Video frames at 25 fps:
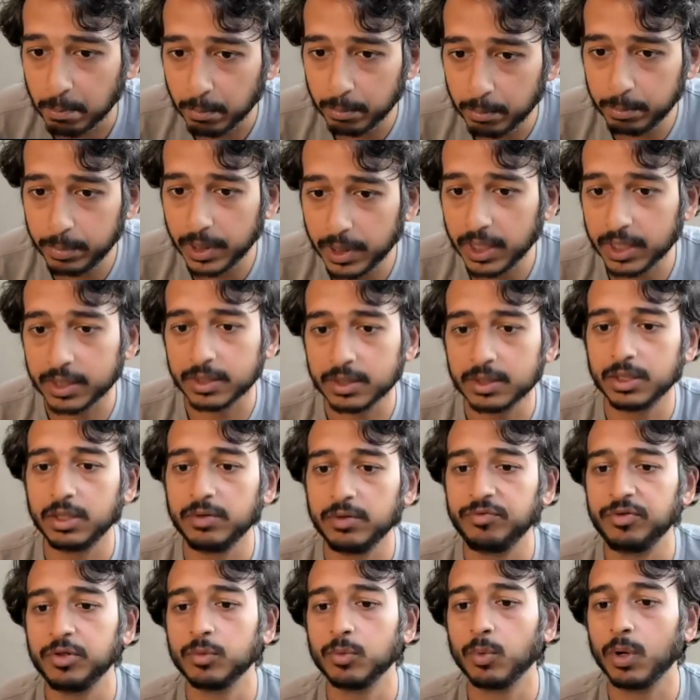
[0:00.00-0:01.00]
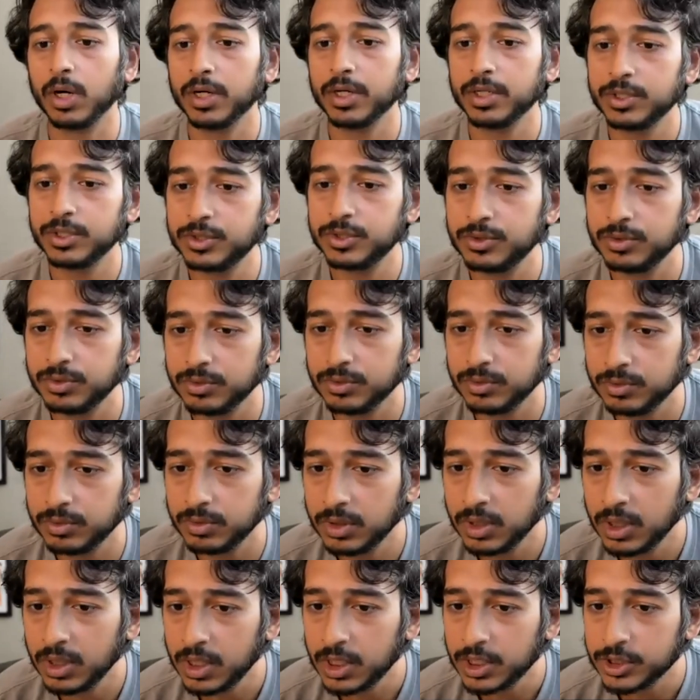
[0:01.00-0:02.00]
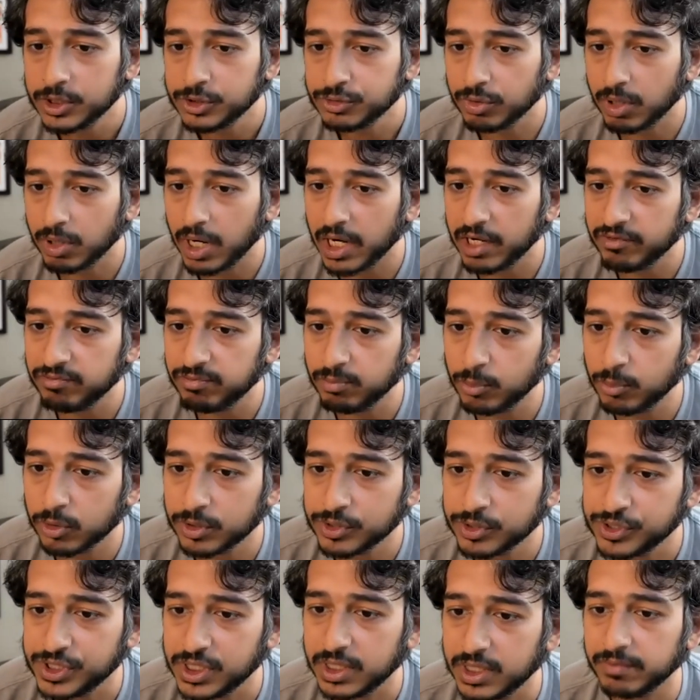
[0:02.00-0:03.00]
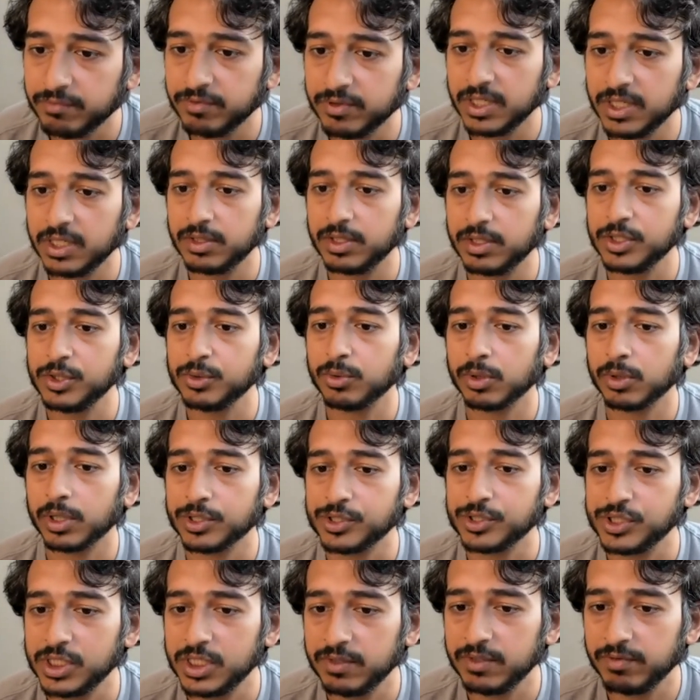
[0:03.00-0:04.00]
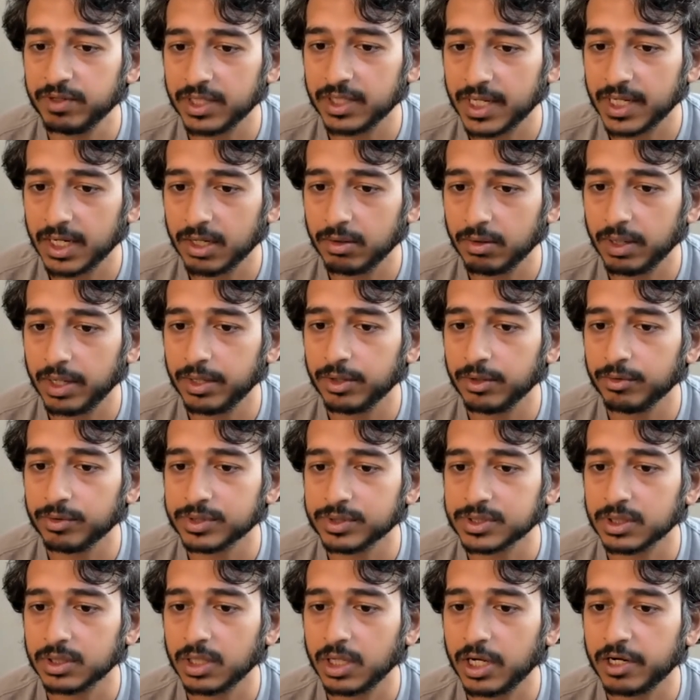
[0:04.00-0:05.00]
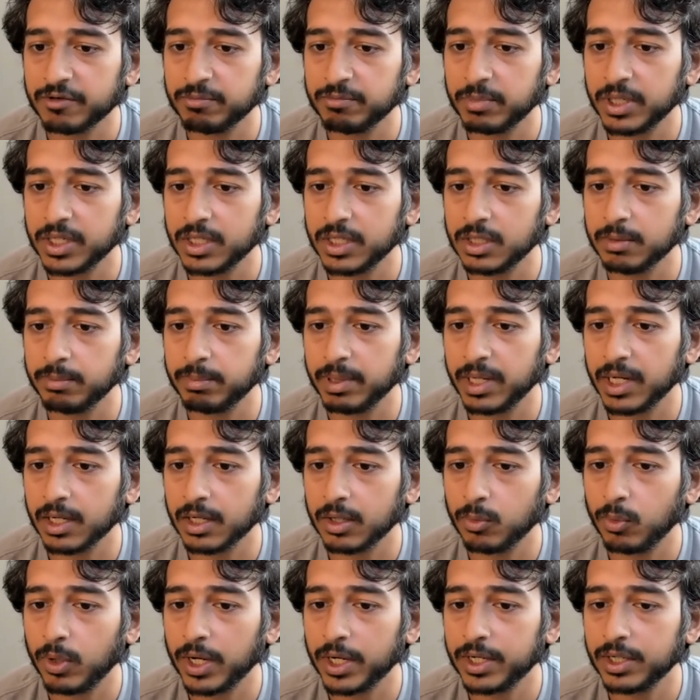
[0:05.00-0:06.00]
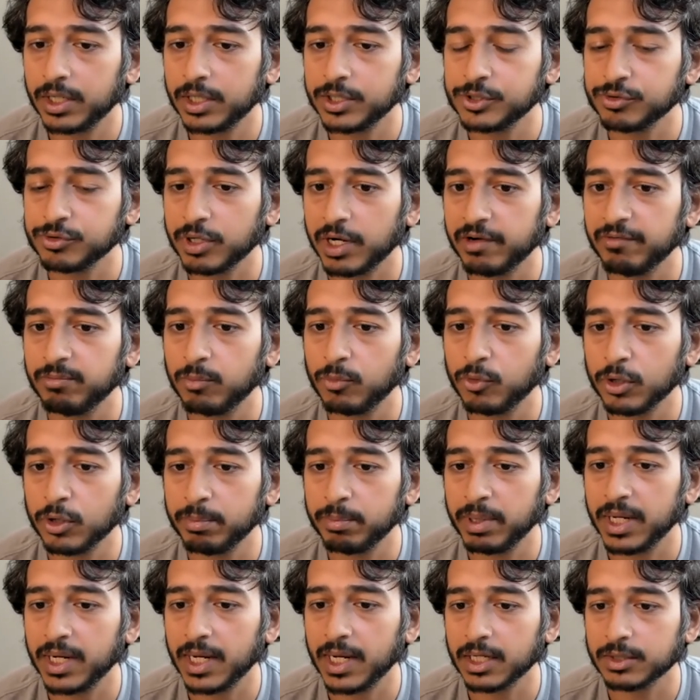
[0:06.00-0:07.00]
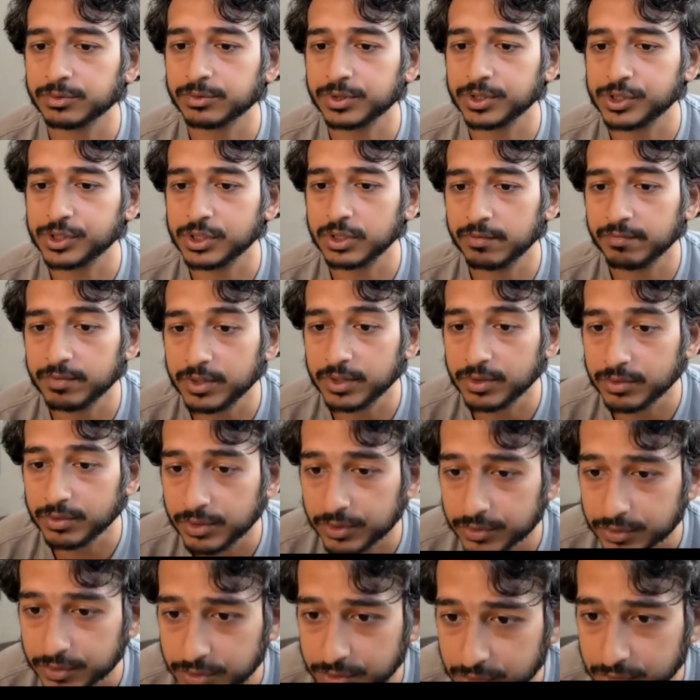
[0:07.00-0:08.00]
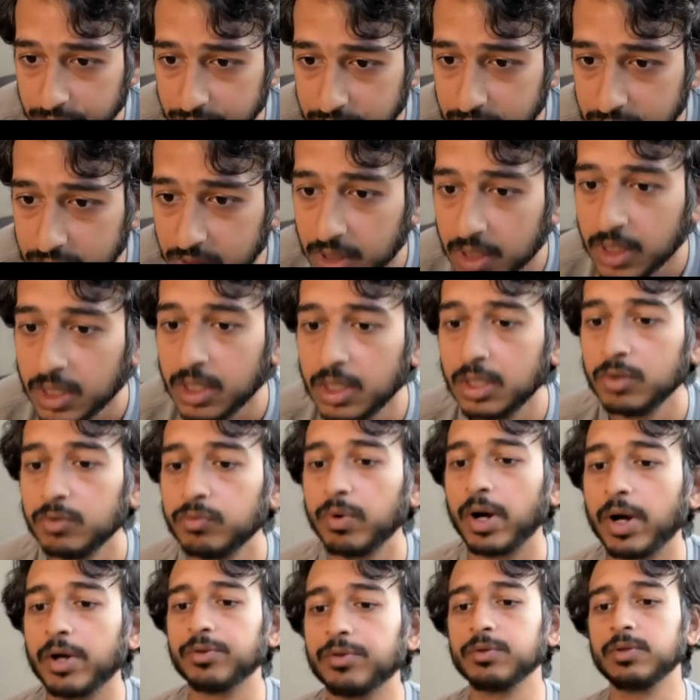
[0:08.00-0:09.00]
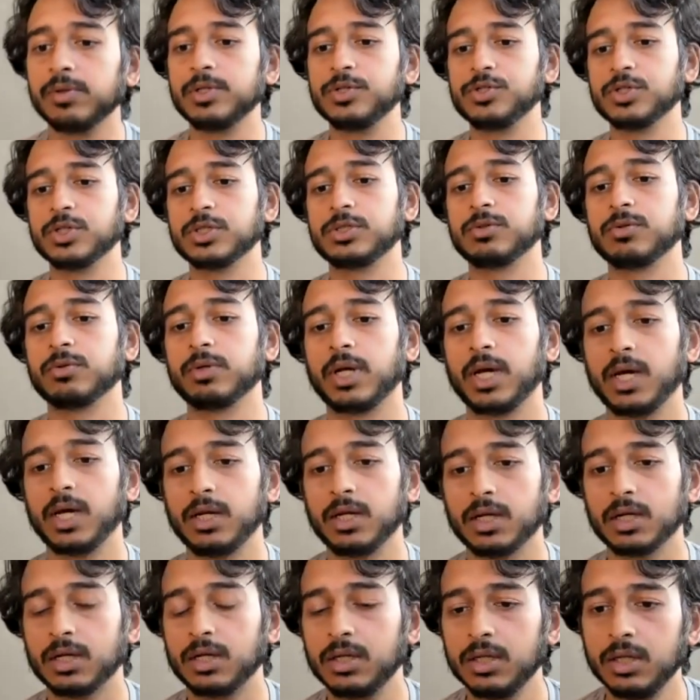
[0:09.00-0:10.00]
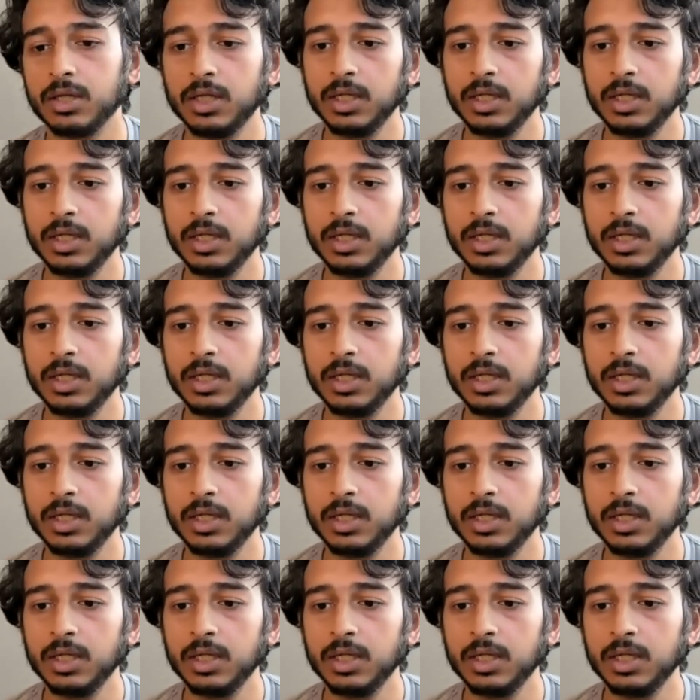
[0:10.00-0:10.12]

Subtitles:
But if you wanted to drive more GMV than you are achieving now, and there is a lot of money in the bank, why not drive more paid acquisition of new users rather than just organic?